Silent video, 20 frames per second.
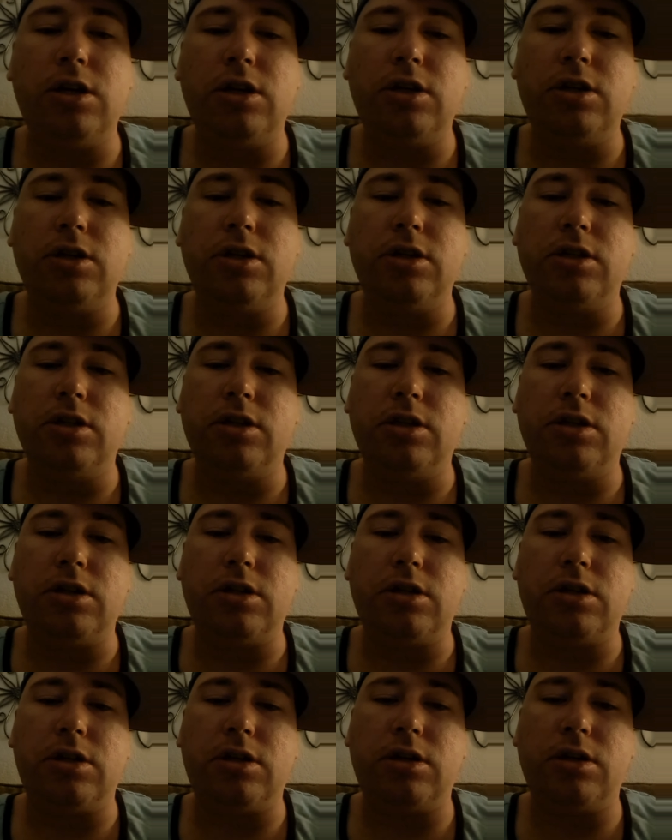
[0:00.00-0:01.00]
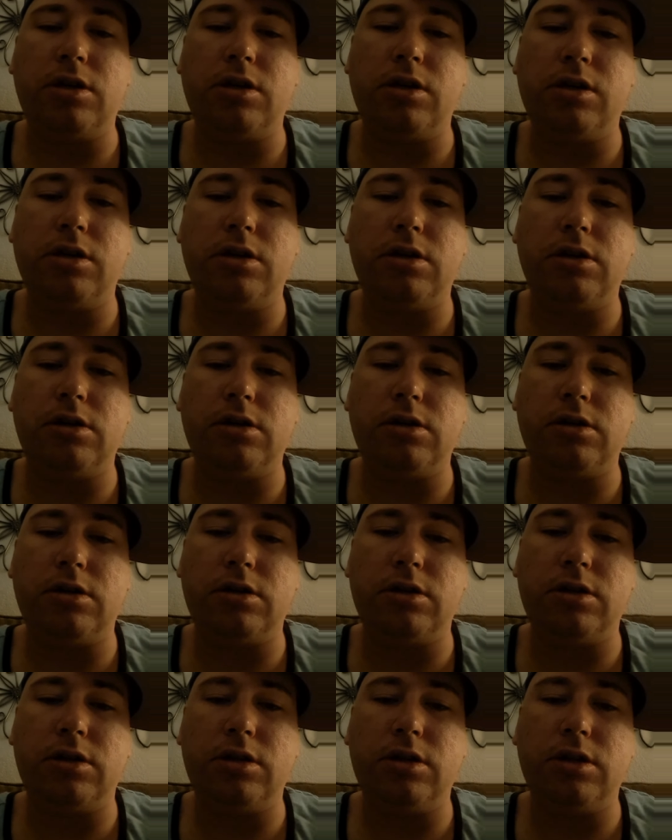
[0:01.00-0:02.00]

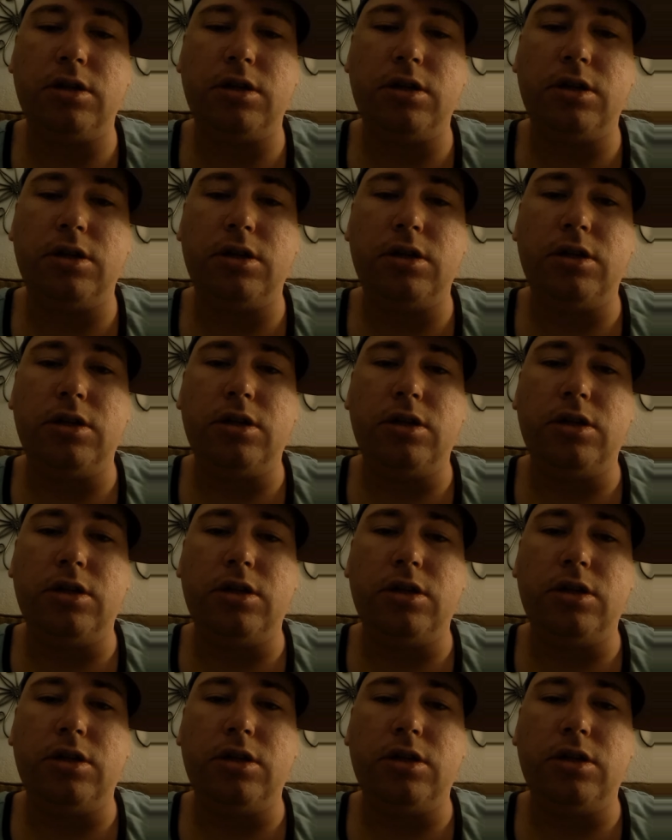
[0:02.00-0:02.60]
(silence)